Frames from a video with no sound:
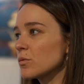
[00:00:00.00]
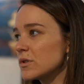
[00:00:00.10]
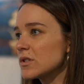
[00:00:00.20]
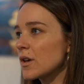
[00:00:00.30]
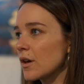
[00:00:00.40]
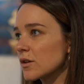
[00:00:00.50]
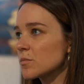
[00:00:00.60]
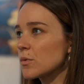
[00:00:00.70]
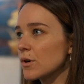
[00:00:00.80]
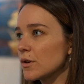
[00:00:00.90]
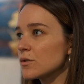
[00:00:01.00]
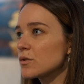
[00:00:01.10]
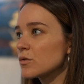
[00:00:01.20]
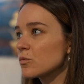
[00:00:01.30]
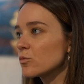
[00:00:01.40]
would say
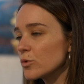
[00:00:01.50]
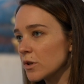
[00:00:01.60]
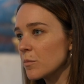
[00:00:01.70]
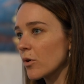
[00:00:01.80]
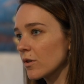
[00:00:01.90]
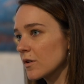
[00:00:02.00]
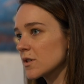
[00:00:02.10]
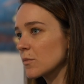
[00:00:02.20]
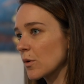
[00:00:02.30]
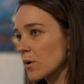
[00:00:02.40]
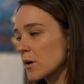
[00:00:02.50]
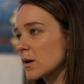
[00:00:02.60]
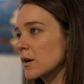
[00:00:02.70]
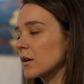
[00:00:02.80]
experience really motivates my work.